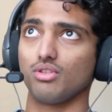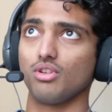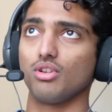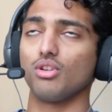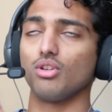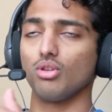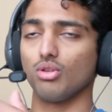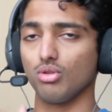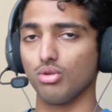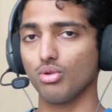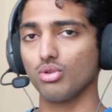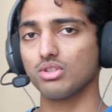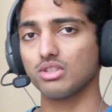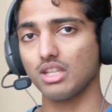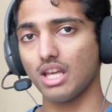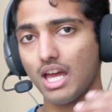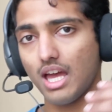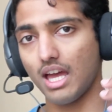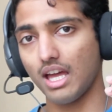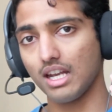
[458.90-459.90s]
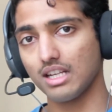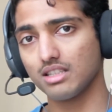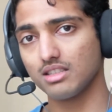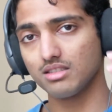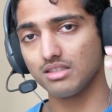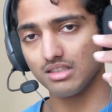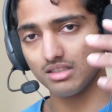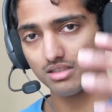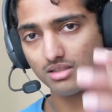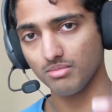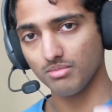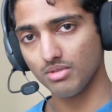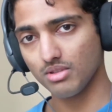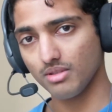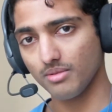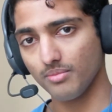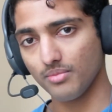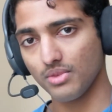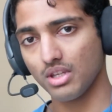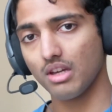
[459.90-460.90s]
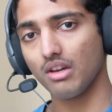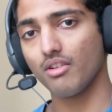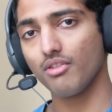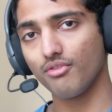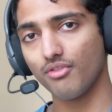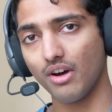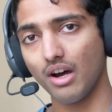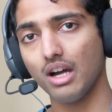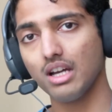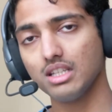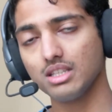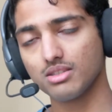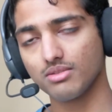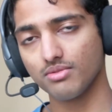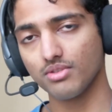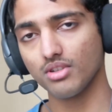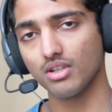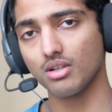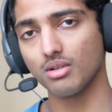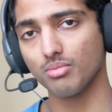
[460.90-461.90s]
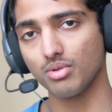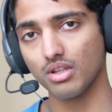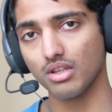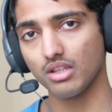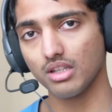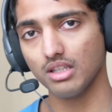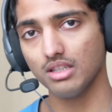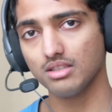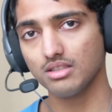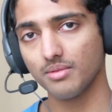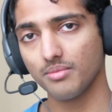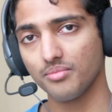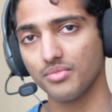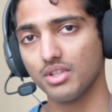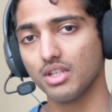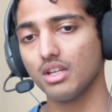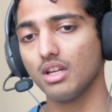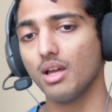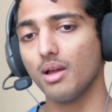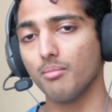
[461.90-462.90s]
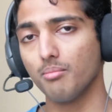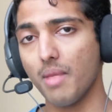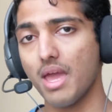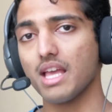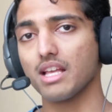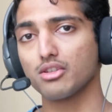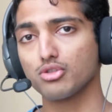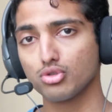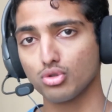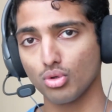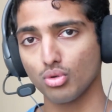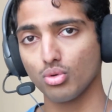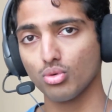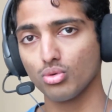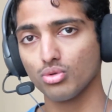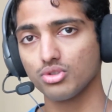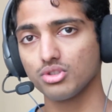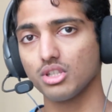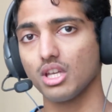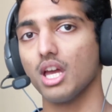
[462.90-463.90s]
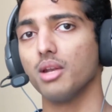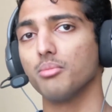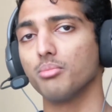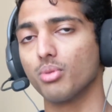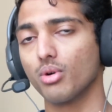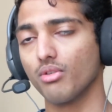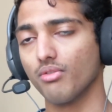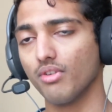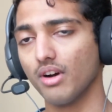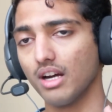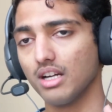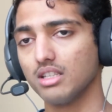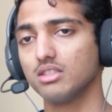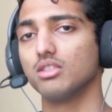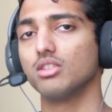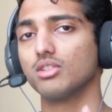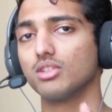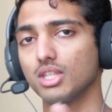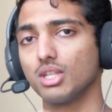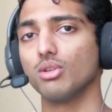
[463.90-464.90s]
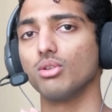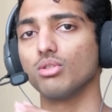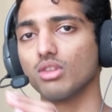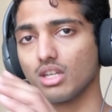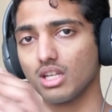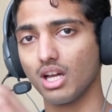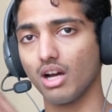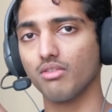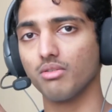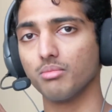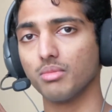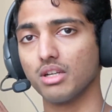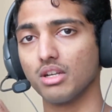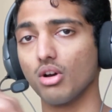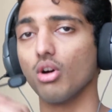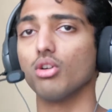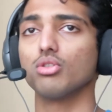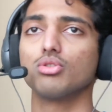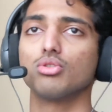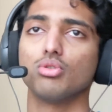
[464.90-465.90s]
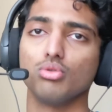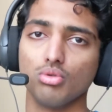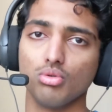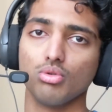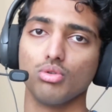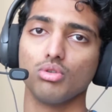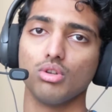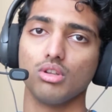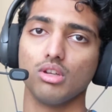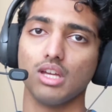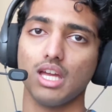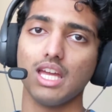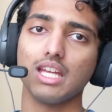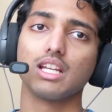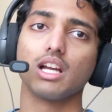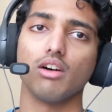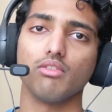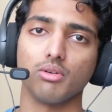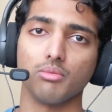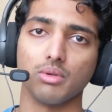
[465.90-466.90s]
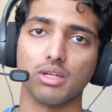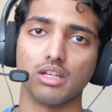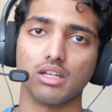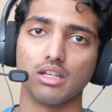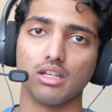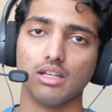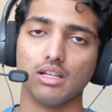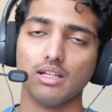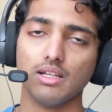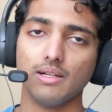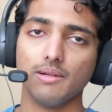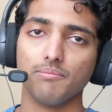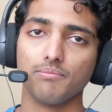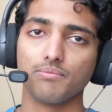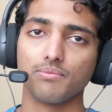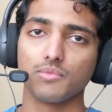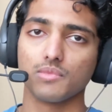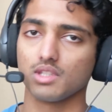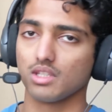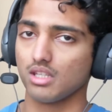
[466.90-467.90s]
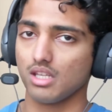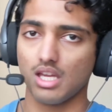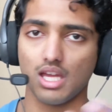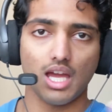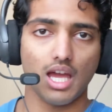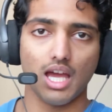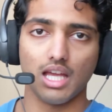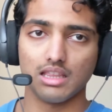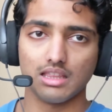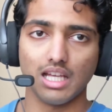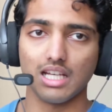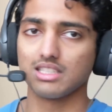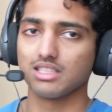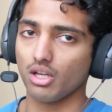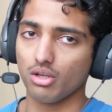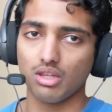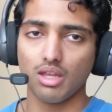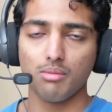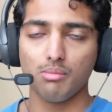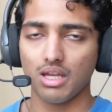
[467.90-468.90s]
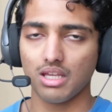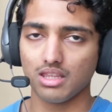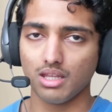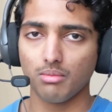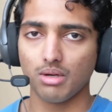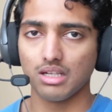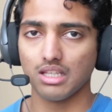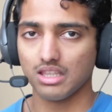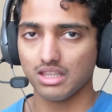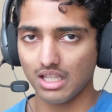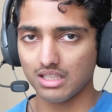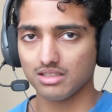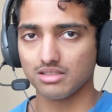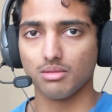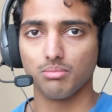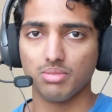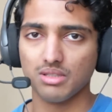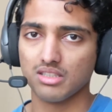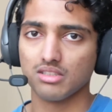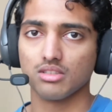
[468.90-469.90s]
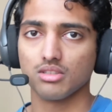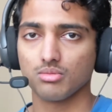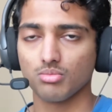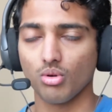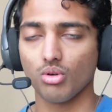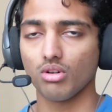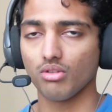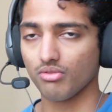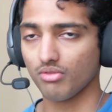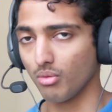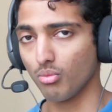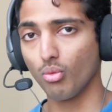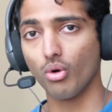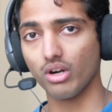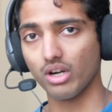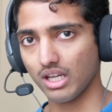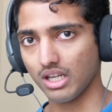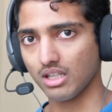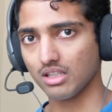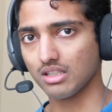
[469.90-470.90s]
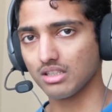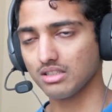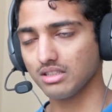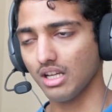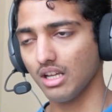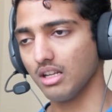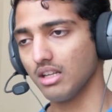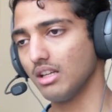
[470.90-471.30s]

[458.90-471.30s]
looks at systems, finds vulnerabilities, makes tools, and provides it to the government or to a government, and that's how they make their money. That's the business model, from what I understand.